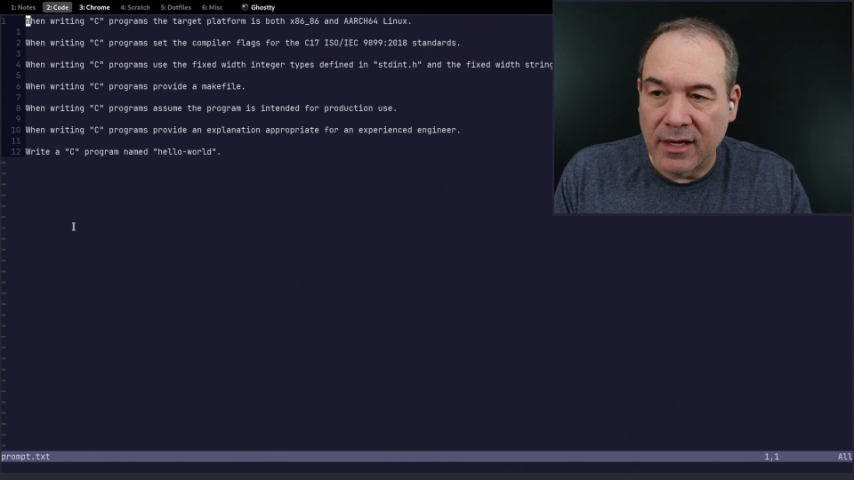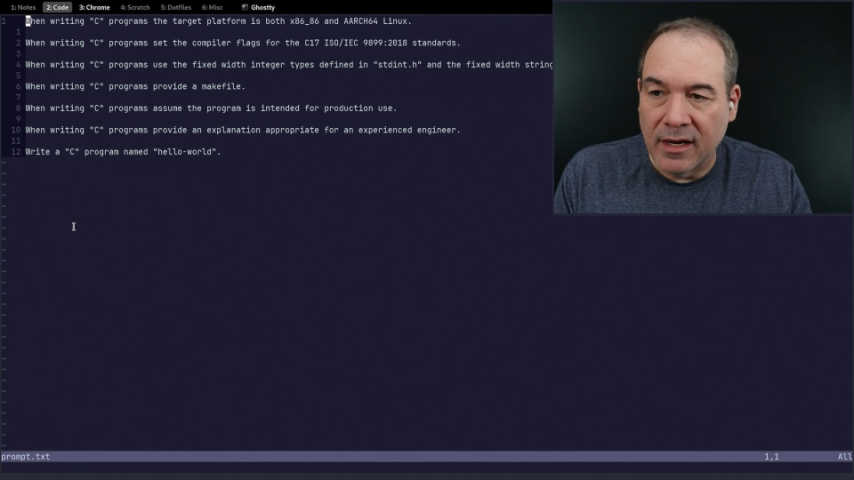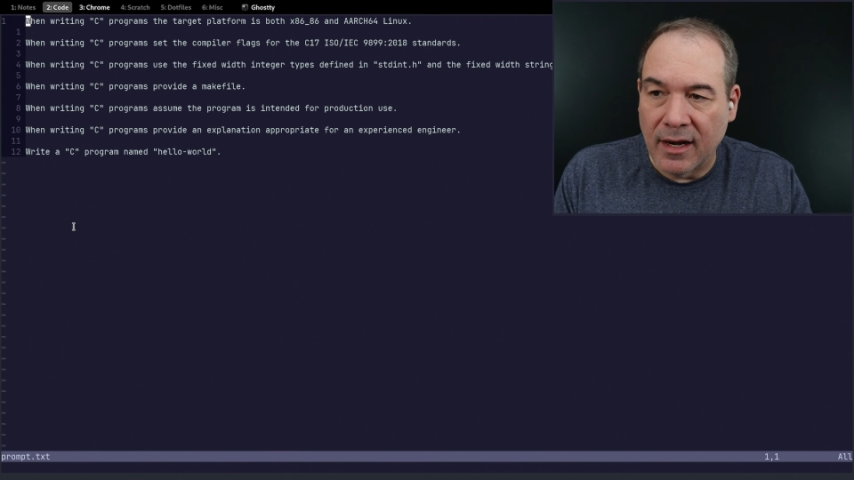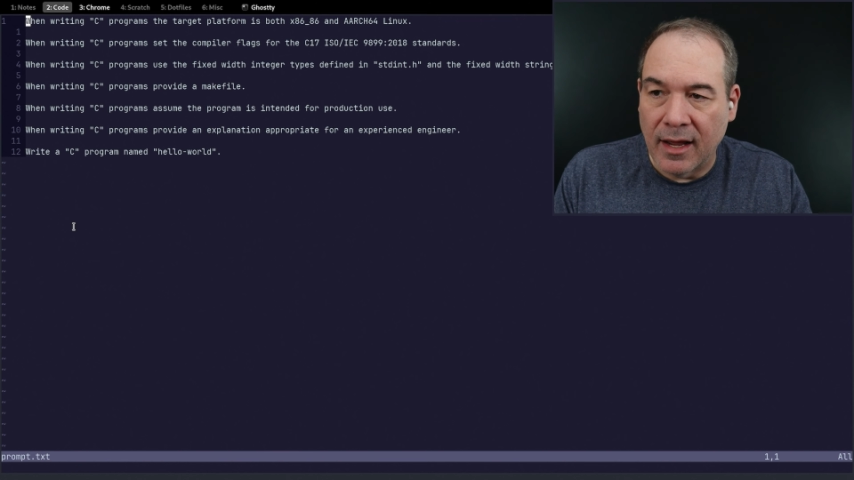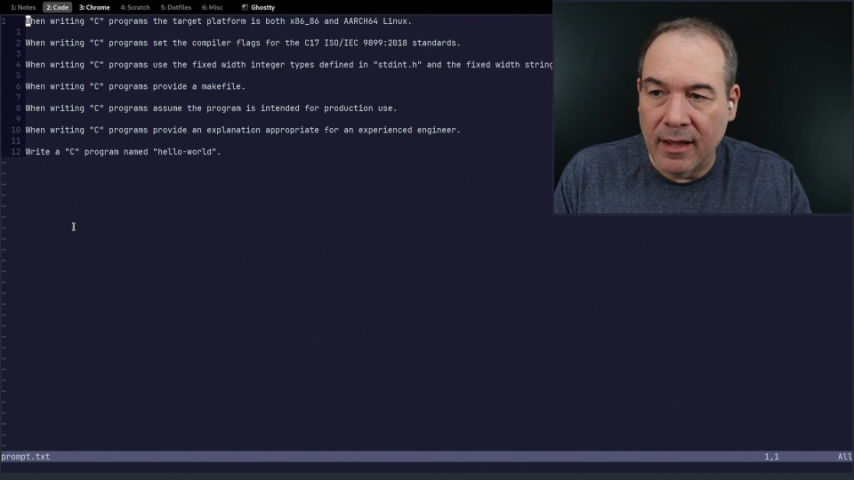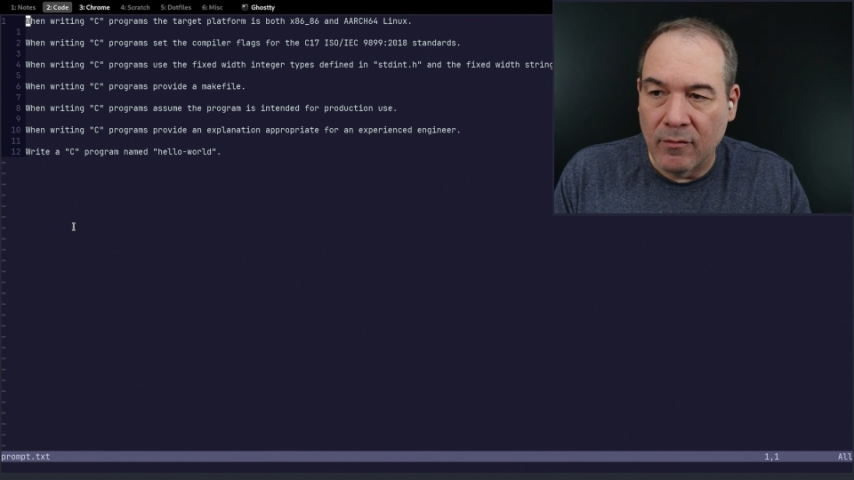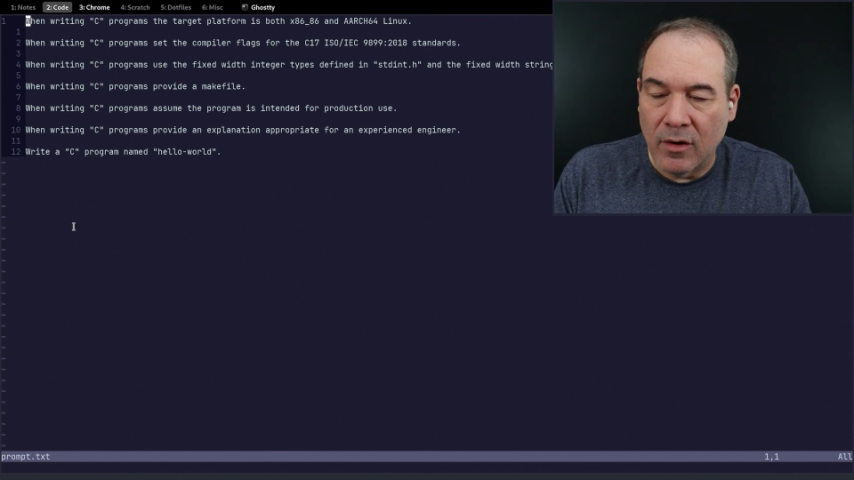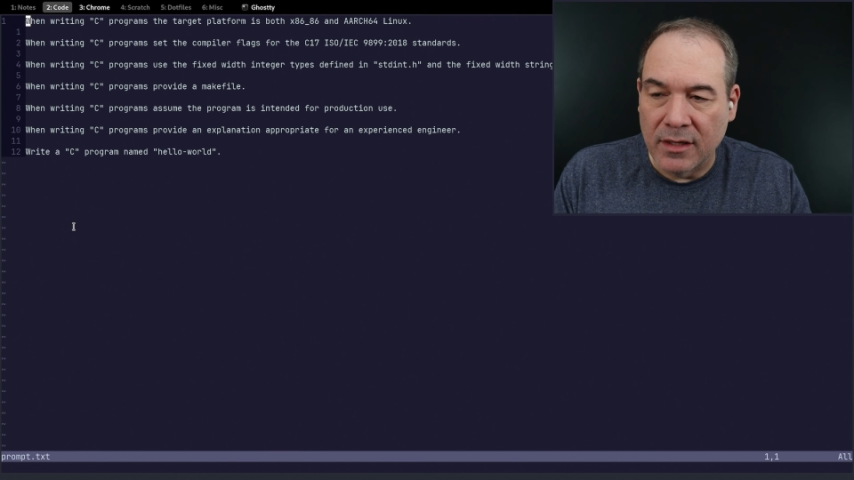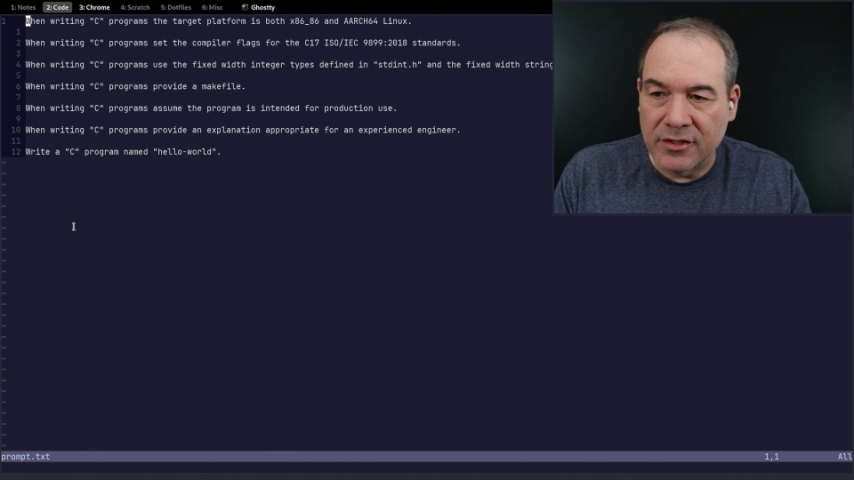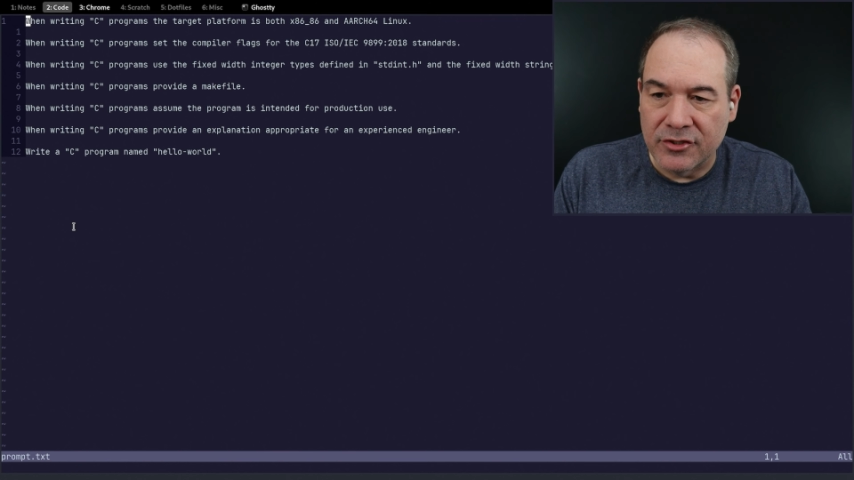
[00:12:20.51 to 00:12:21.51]
and I
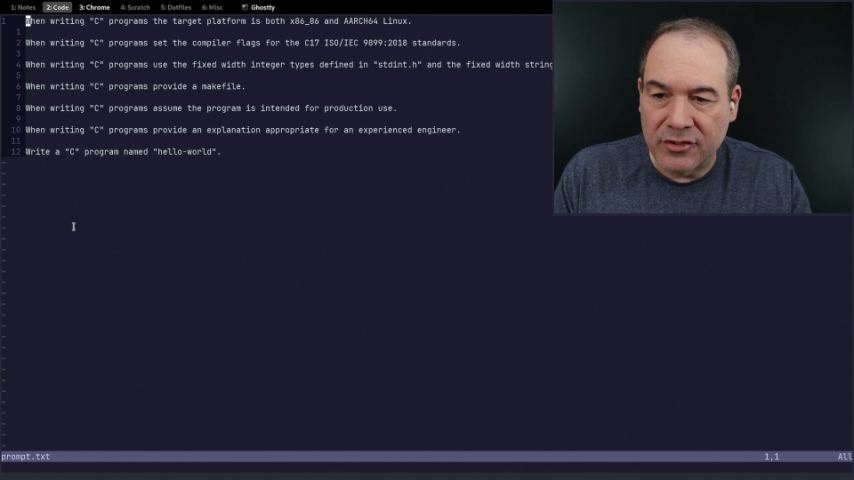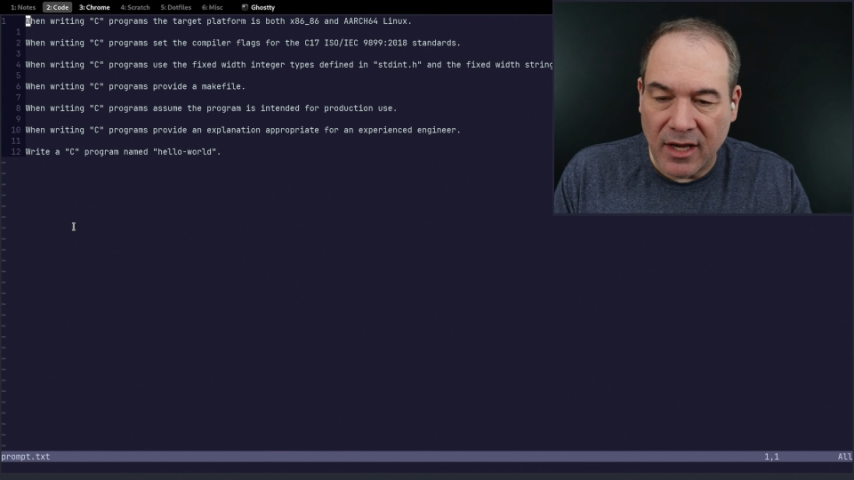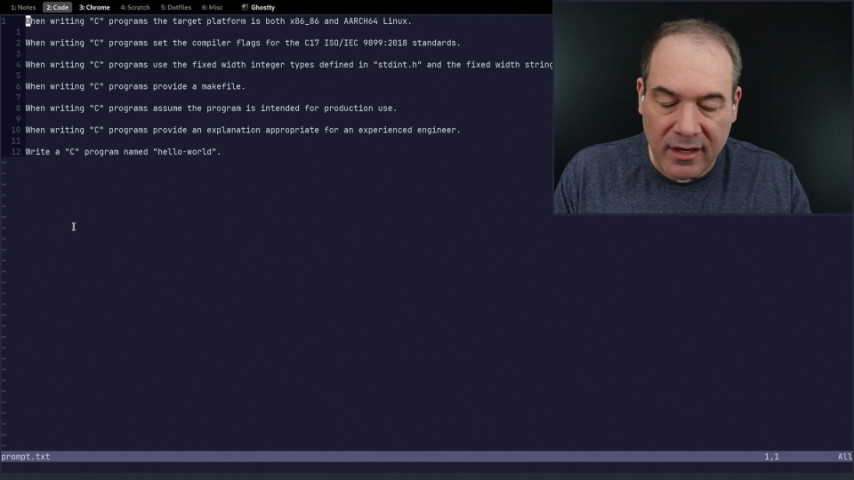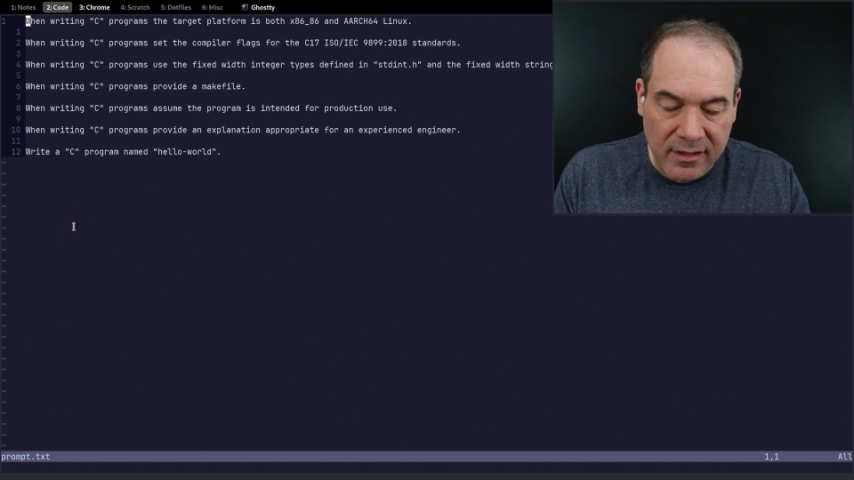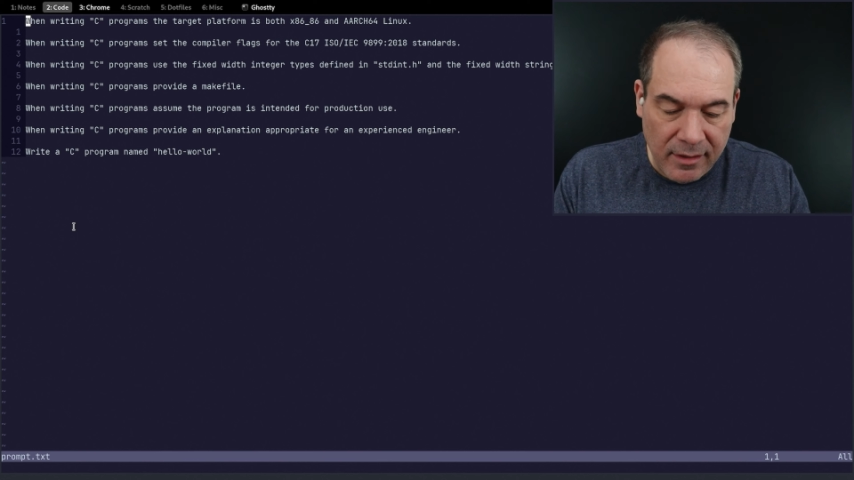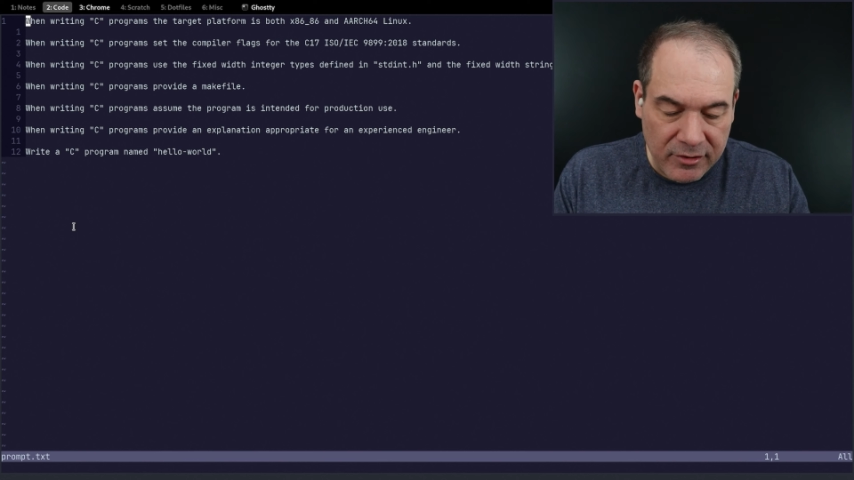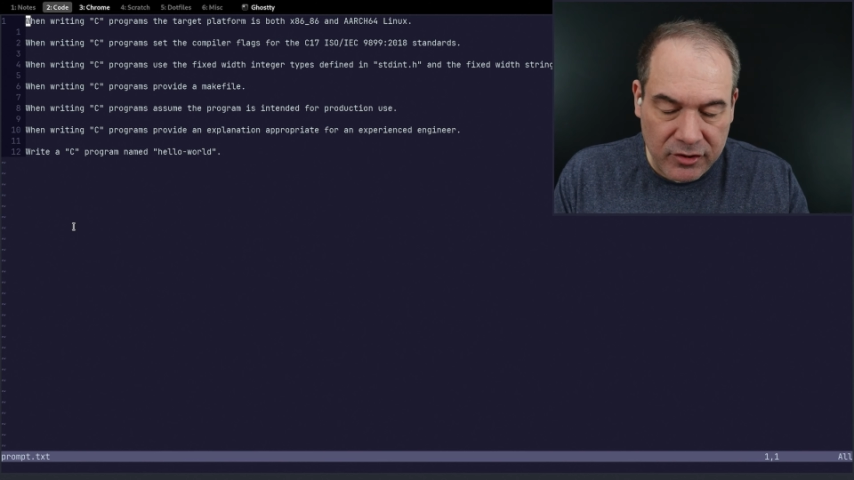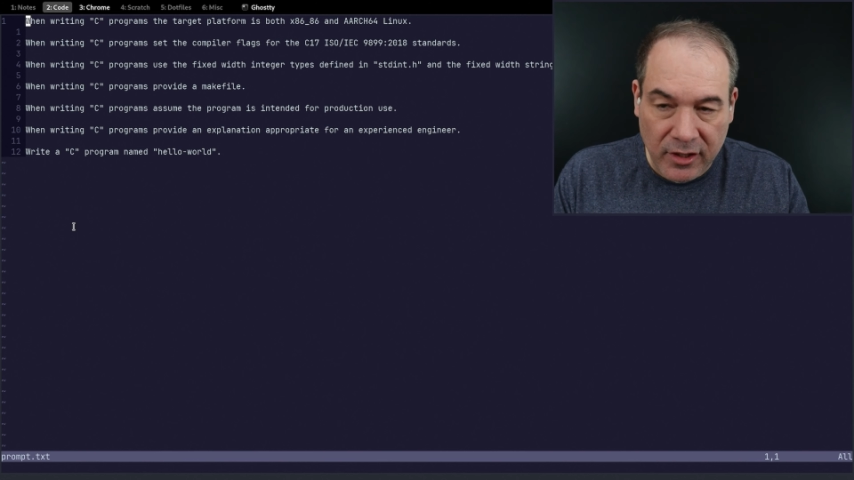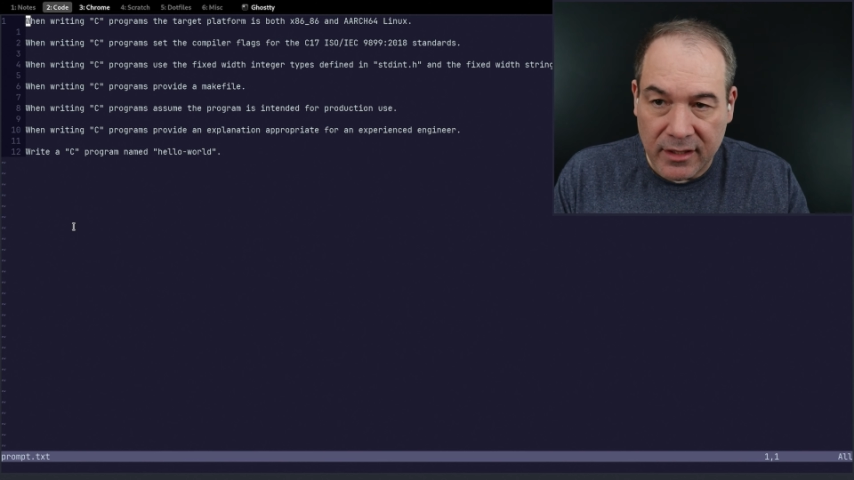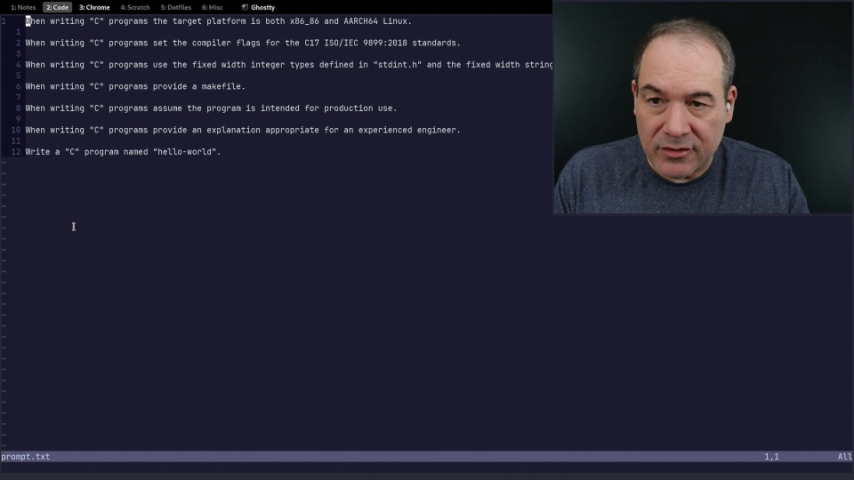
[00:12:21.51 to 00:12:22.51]
want to just kind of
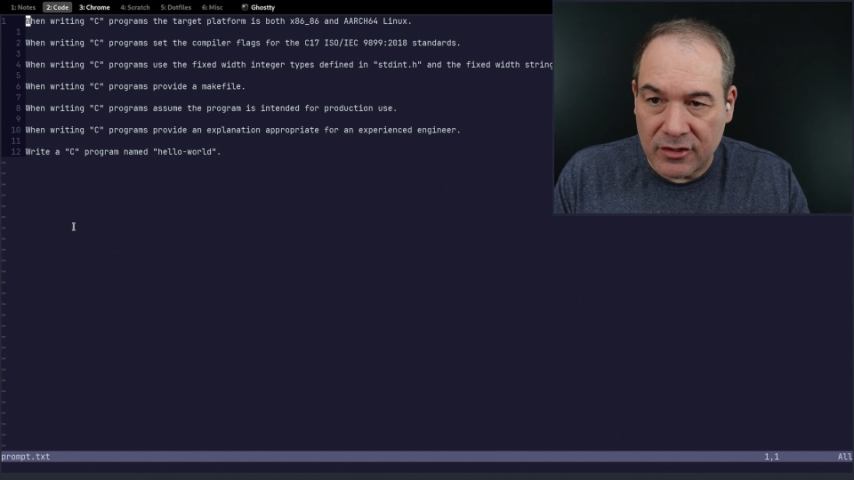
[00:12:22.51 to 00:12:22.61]
demonstrate.